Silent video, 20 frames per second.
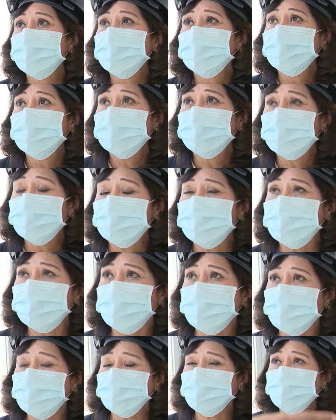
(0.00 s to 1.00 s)
You know a thing or
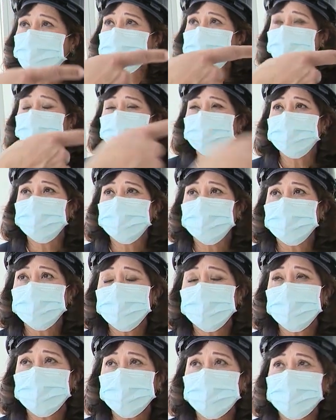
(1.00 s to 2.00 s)
two about his
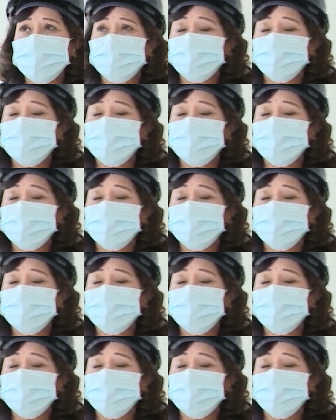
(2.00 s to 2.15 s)
job